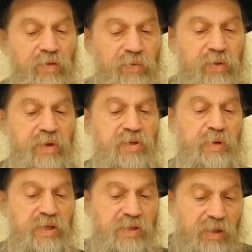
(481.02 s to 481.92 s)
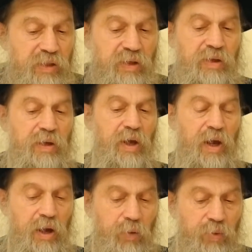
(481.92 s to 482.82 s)
Everything is basically
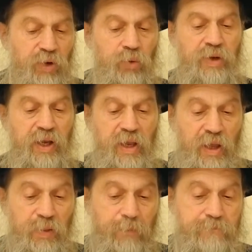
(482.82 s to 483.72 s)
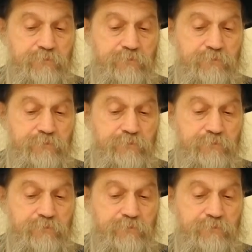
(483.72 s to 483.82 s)
renewed again.